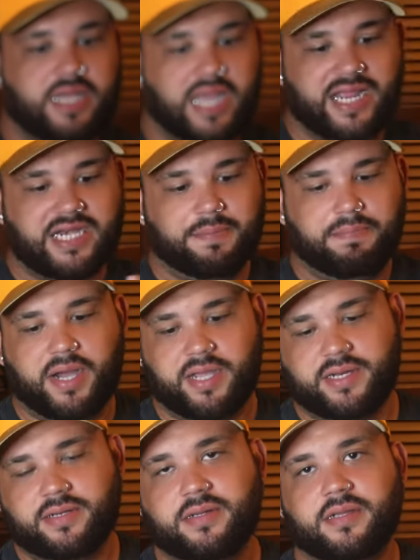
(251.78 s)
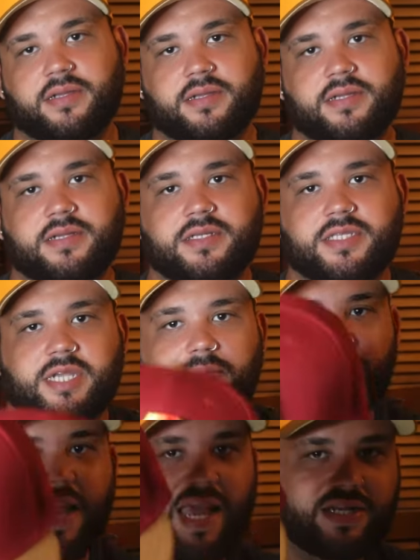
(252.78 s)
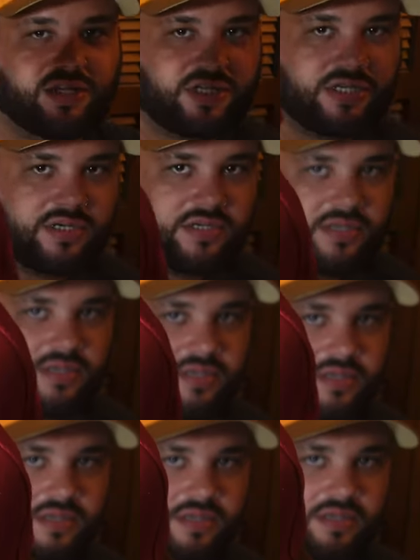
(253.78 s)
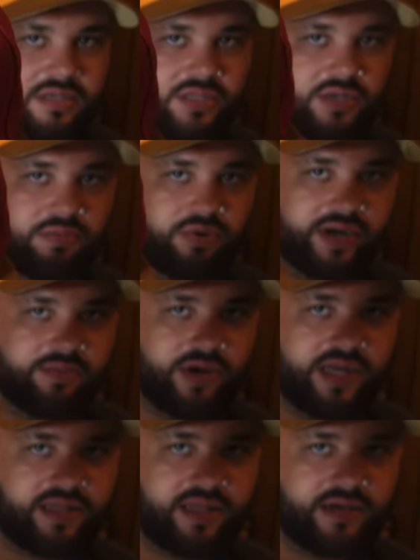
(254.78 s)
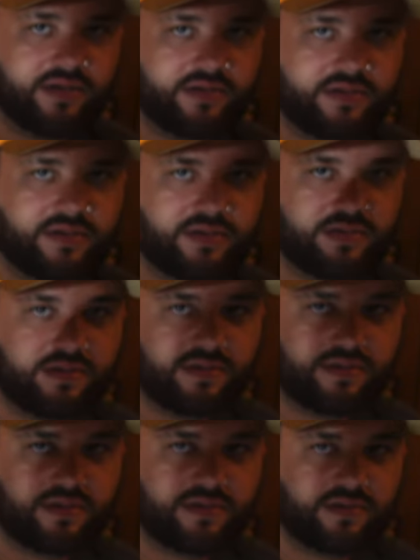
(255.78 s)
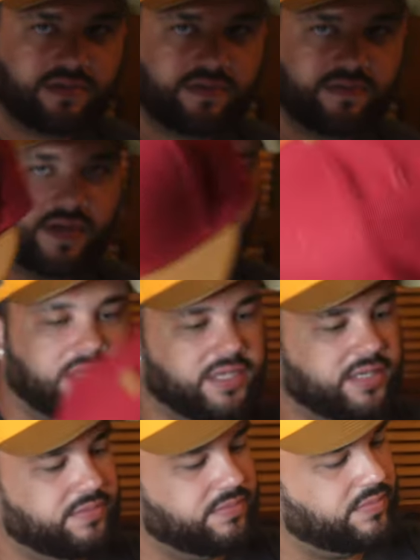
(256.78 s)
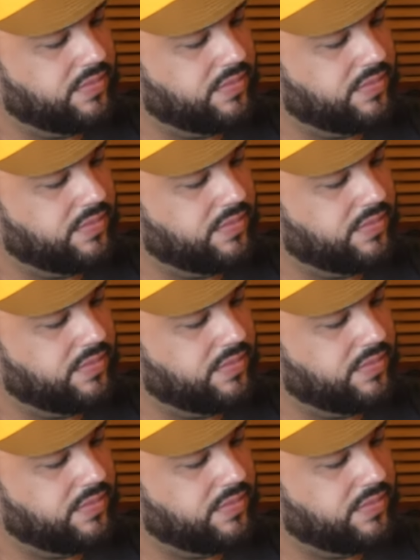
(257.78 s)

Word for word: And the button to match the brim right there. Very clean.